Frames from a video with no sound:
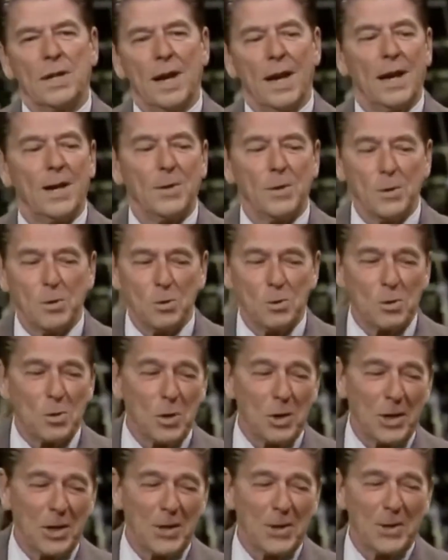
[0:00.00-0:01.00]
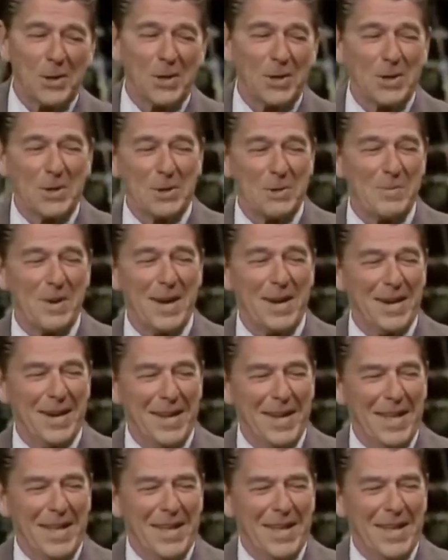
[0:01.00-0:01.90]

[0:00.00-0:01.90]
I heard you talking earlier about